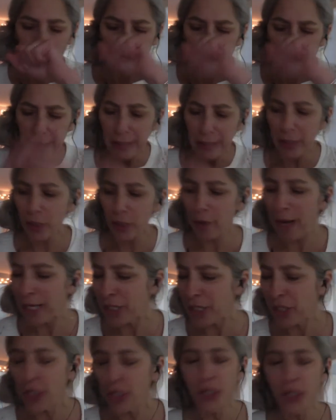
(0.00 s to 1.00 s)

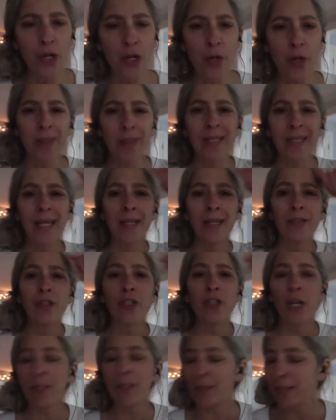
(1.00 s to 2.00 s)
scratched his nose, and
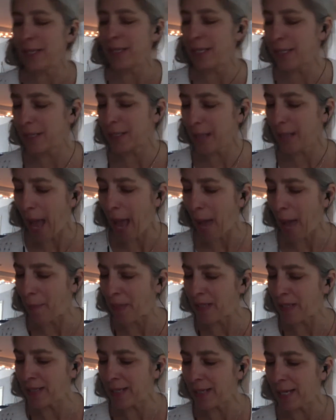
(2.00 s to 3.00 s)
adjusted his cap
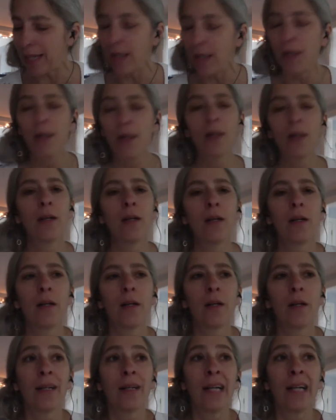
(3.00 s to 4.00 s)
and said,
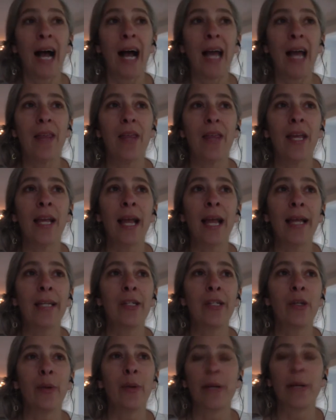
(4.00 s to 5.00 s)
I think I
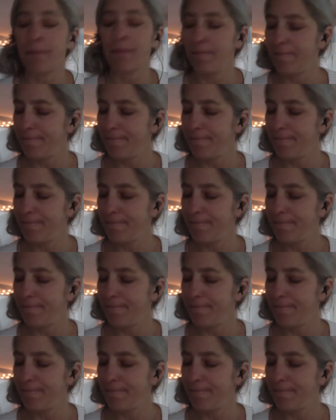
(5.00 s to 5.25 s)
can do it.